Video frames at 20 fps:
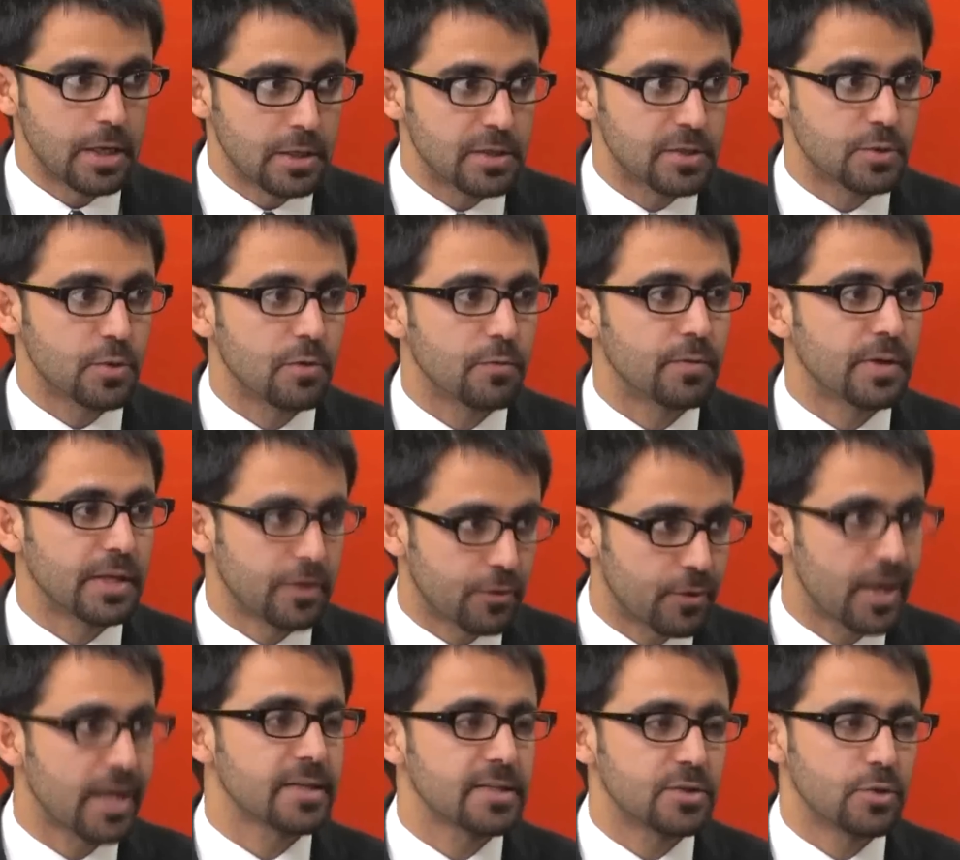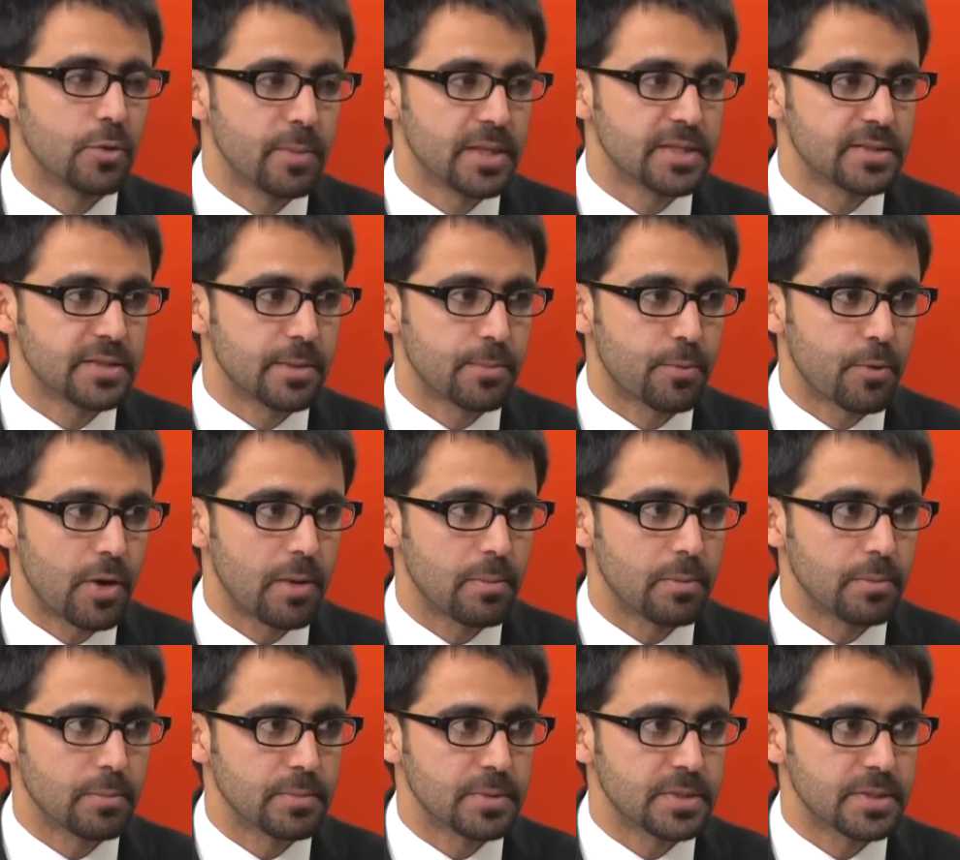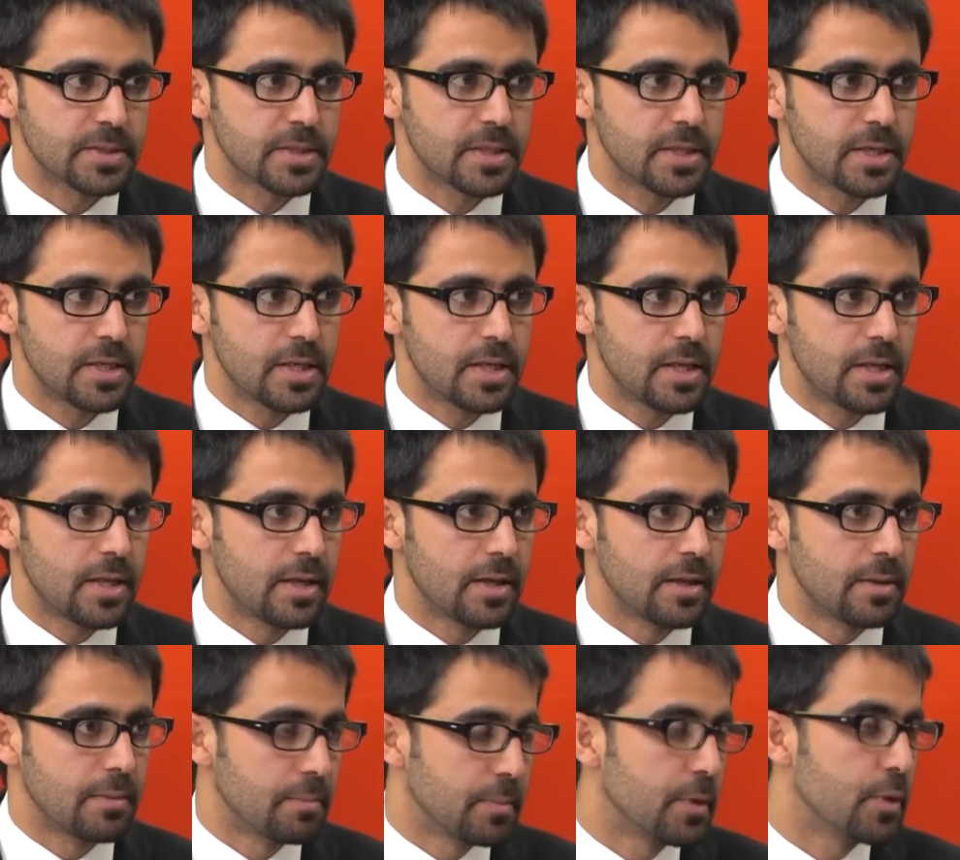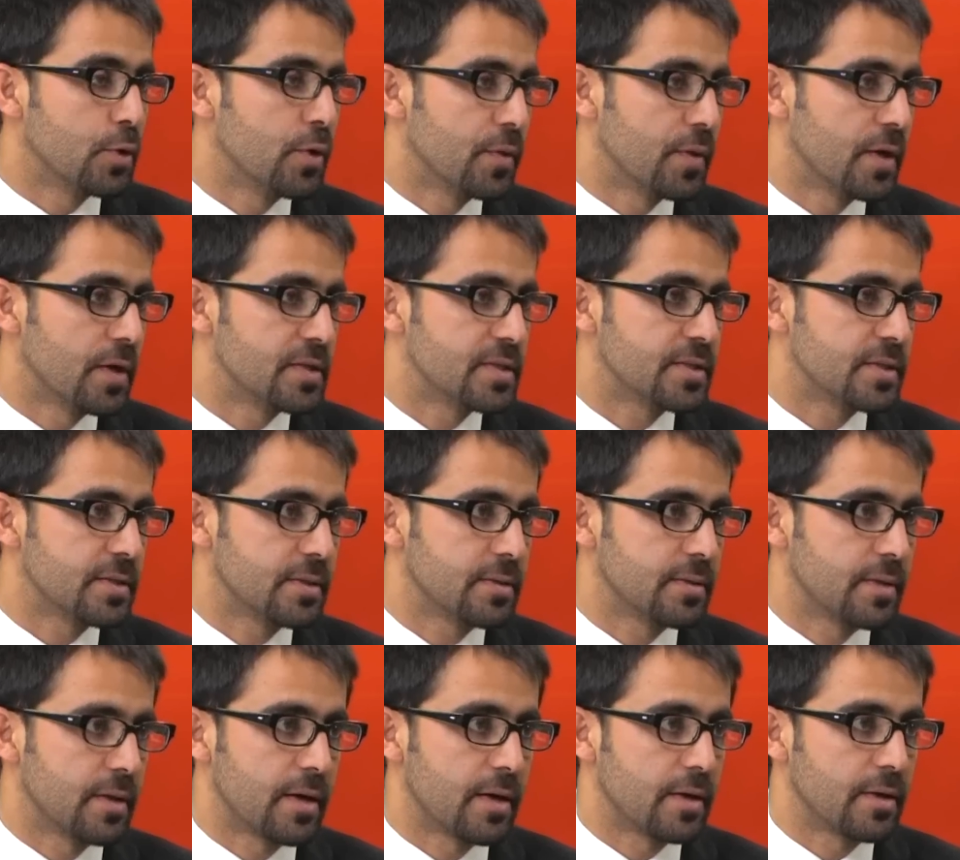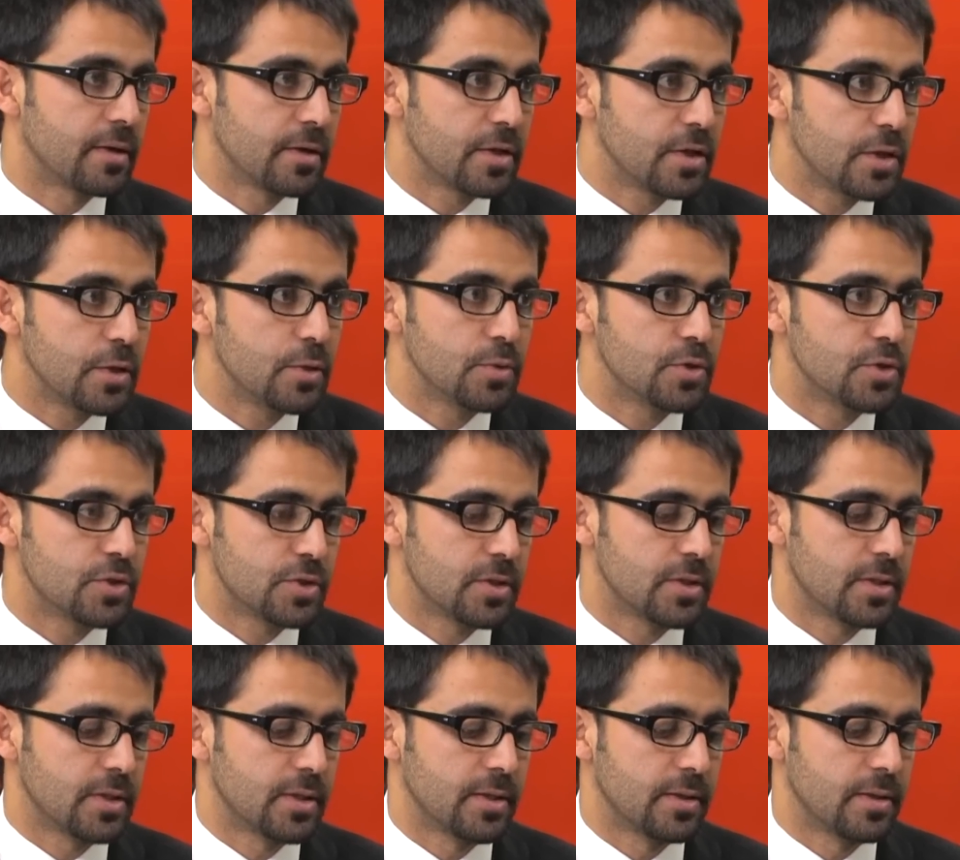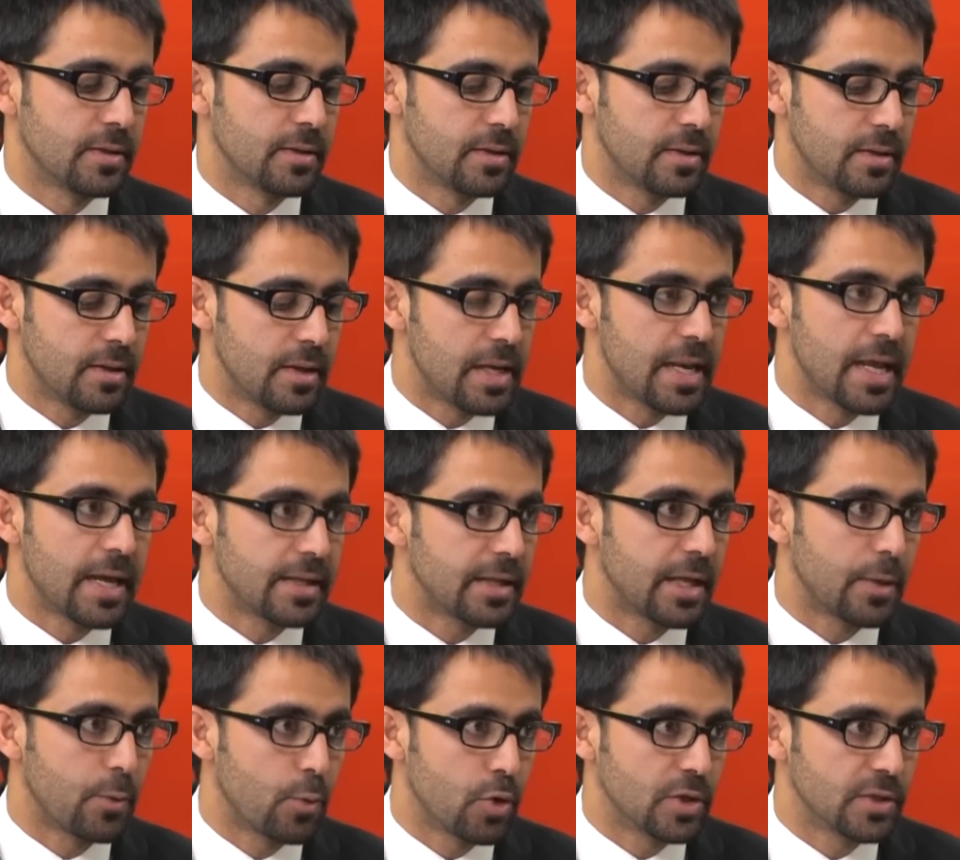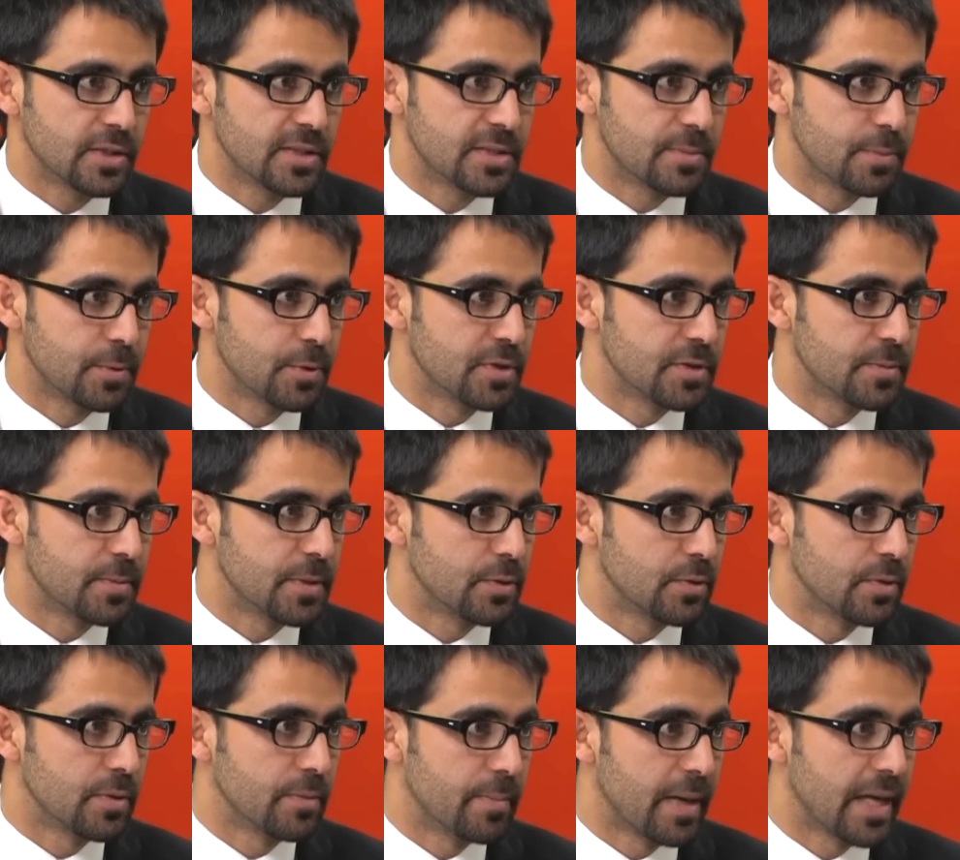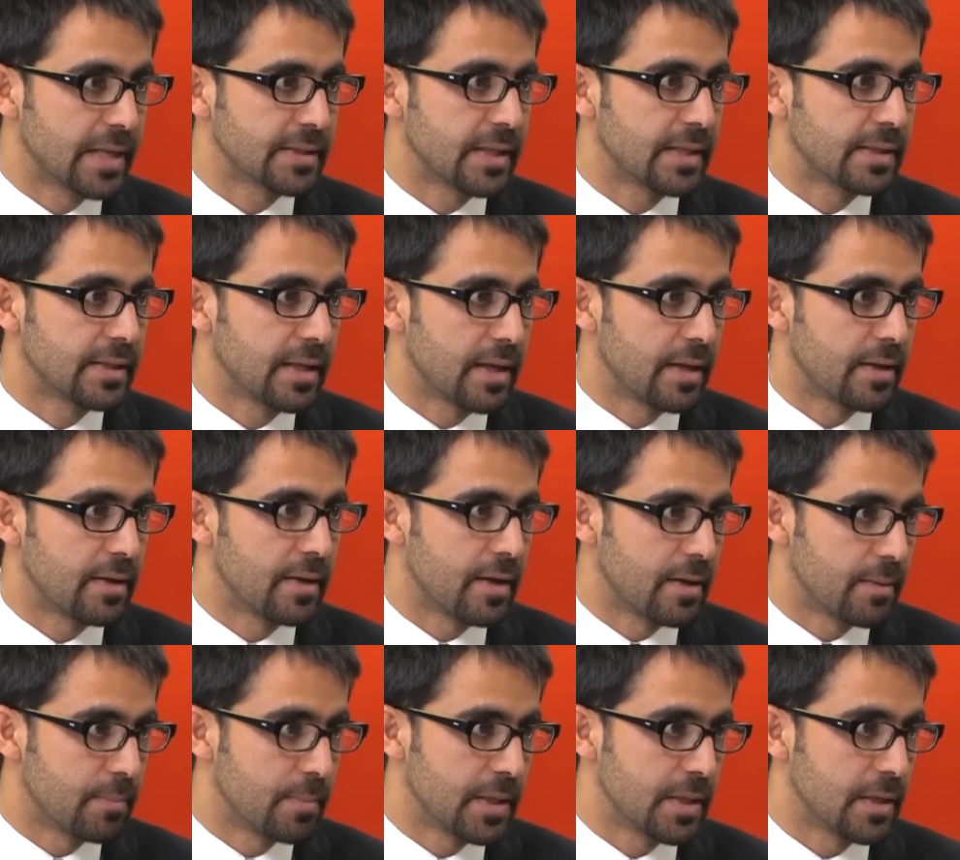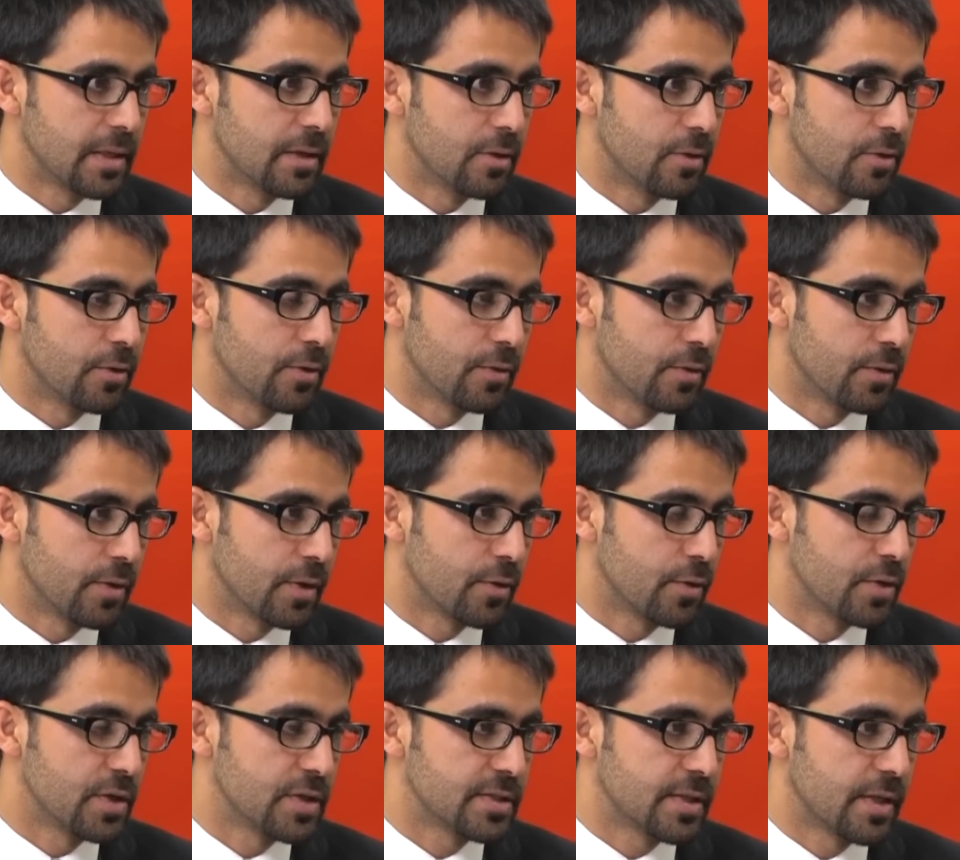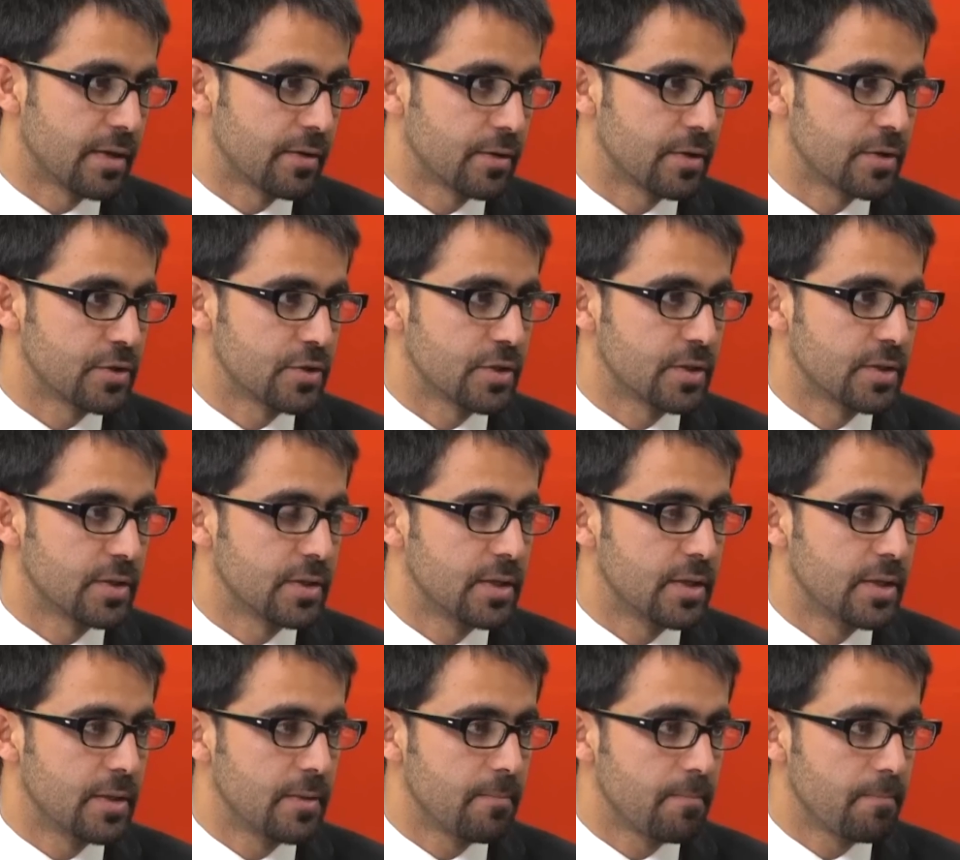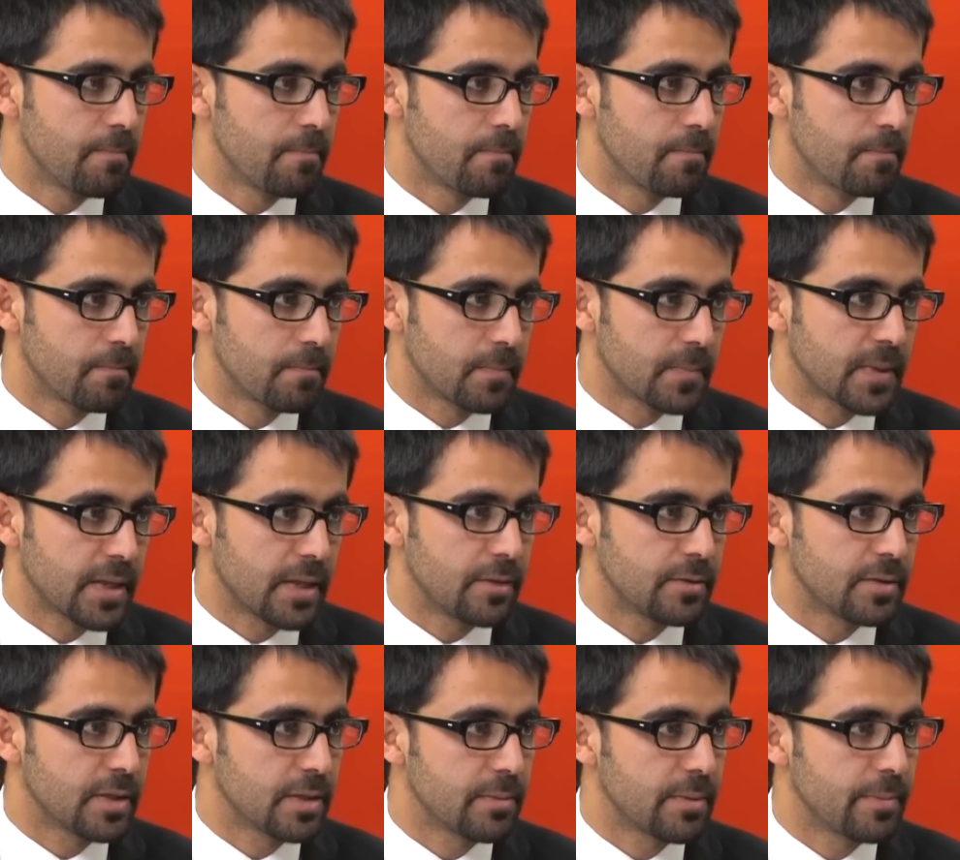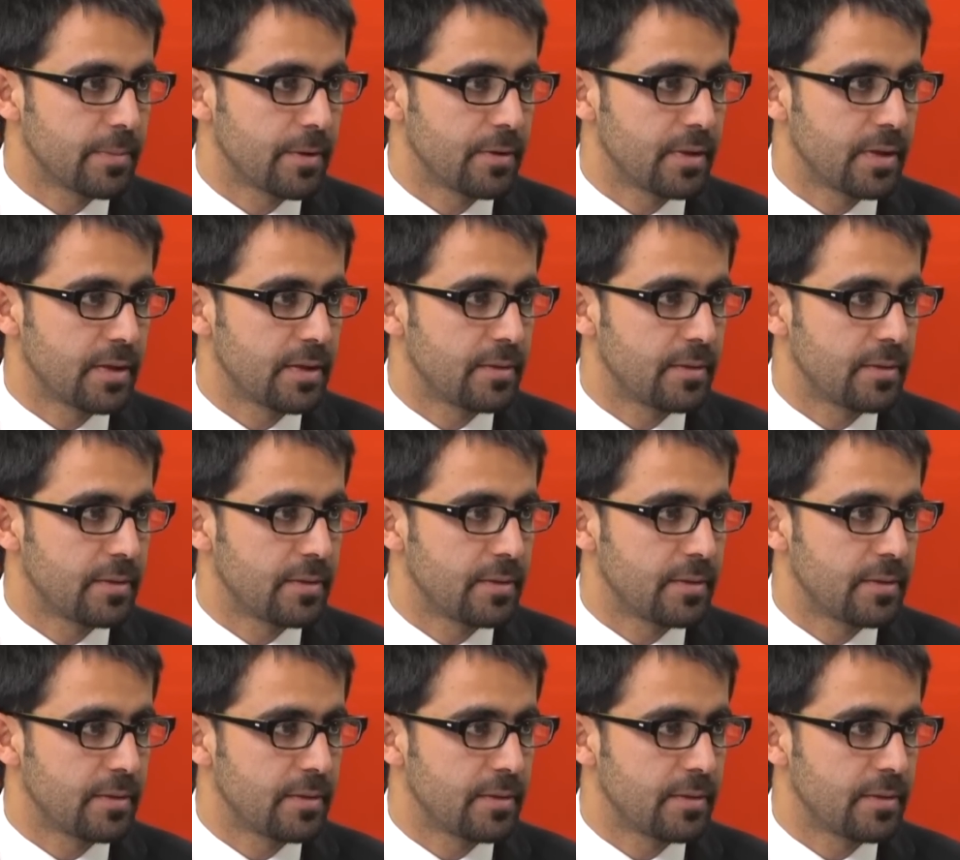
in solving Iraq's domestic problems? You know, there are huge land and oil disputes between Baghdad and Erbil, or the Kurdistan region. Can you tell me about that?